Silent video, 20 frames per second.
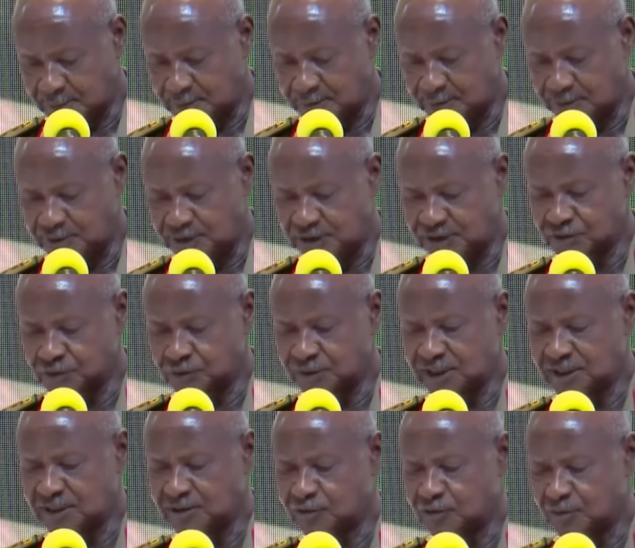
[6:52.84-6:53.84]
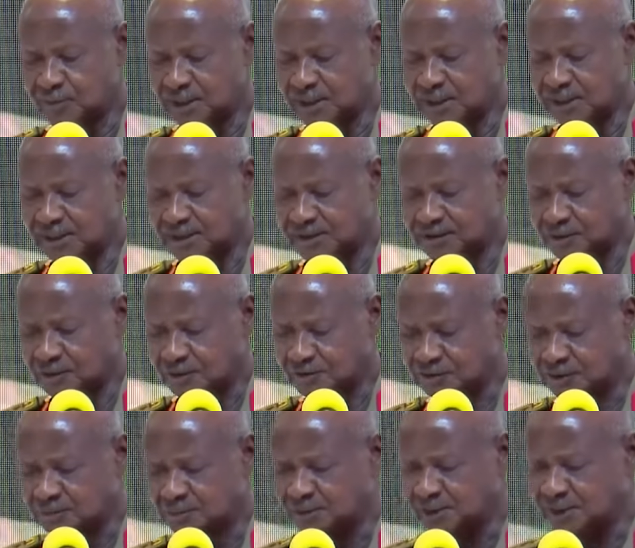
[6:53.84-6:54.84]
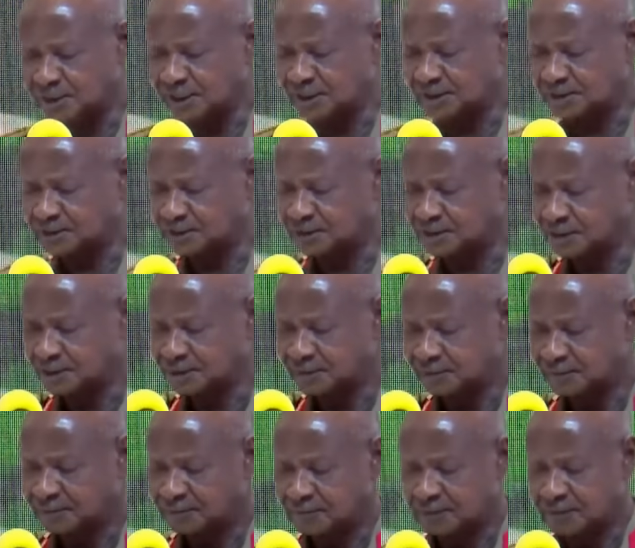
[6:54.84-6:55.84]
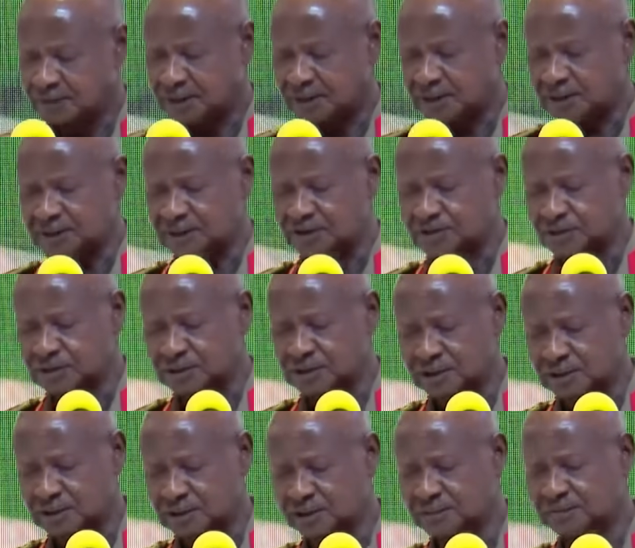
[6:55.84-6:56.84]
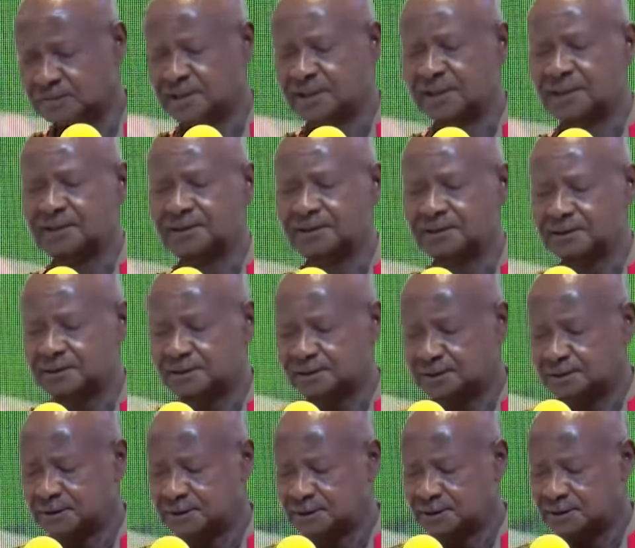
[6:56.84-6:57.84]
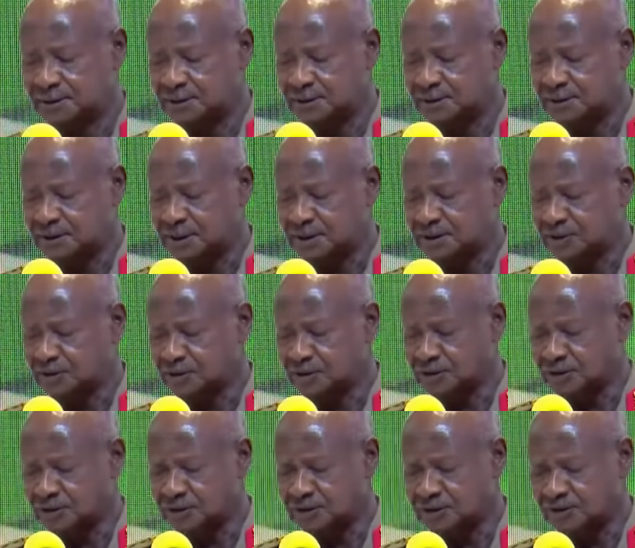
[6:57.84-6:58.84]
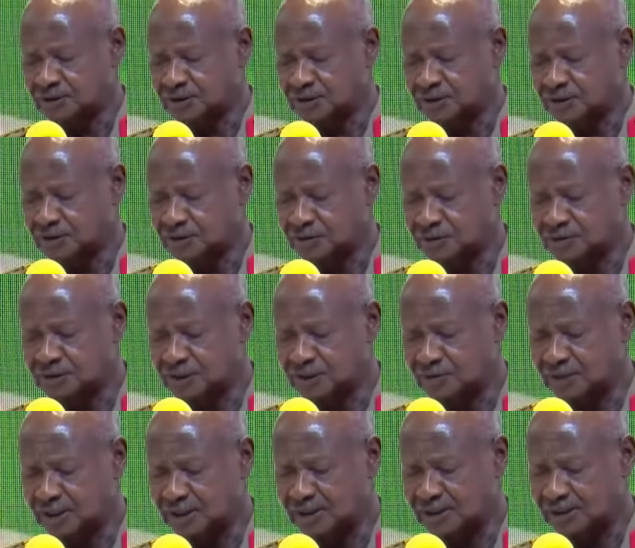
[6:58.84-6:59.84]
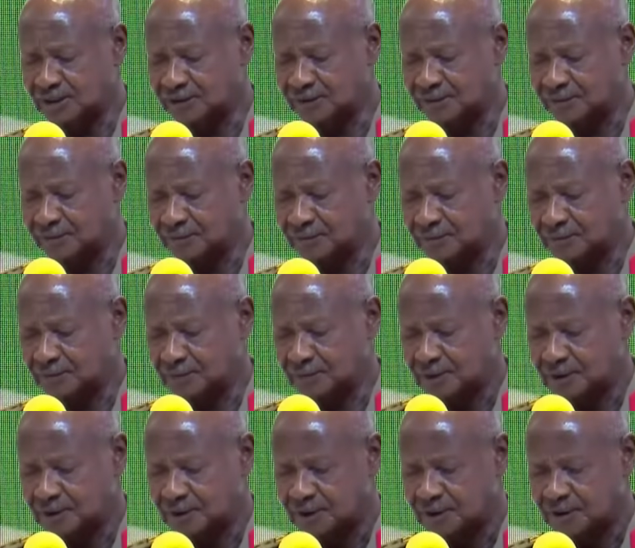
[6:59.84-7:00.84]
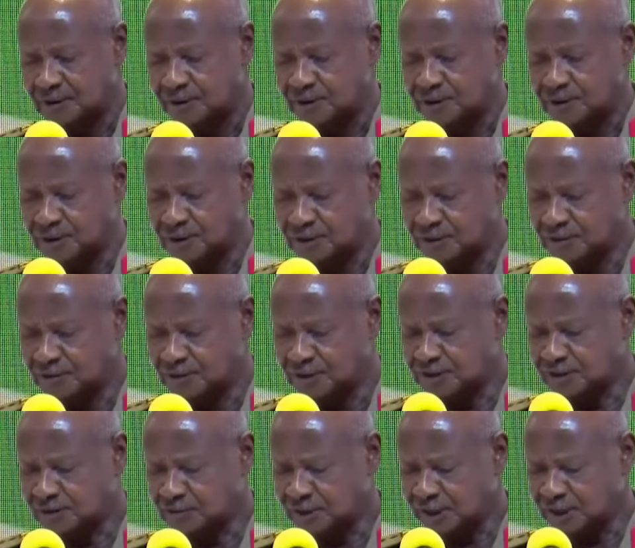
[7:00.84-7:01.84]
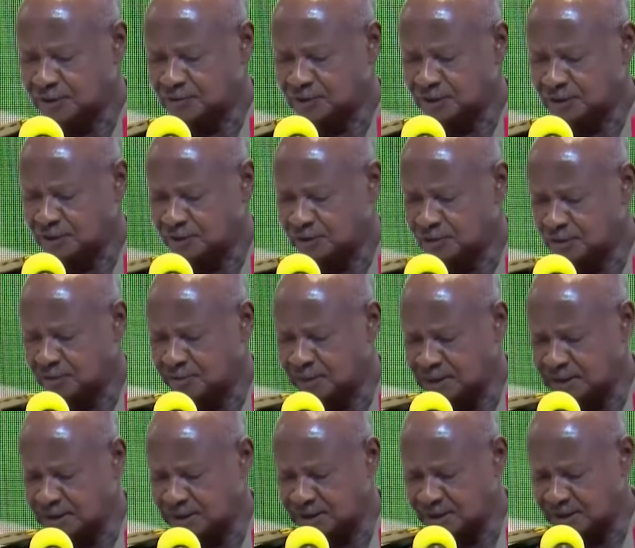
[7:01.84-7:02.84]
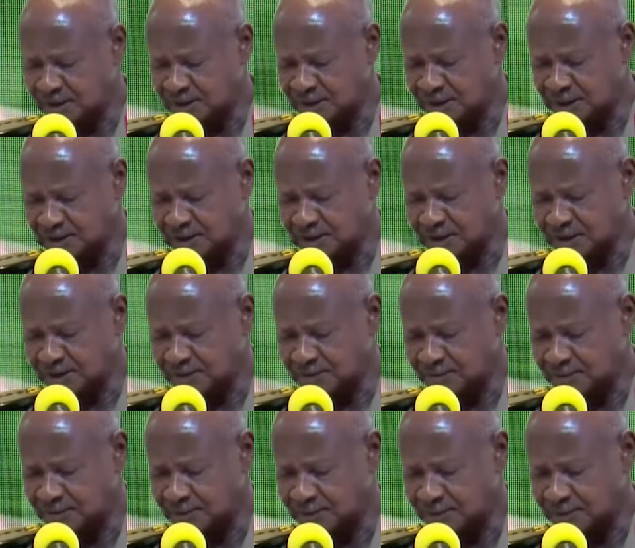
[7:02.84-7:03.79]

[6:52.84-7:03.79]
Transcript: These were the commanders of the brigades that assaulted Kampala starting on the 17th of January. The only university graduate in command that time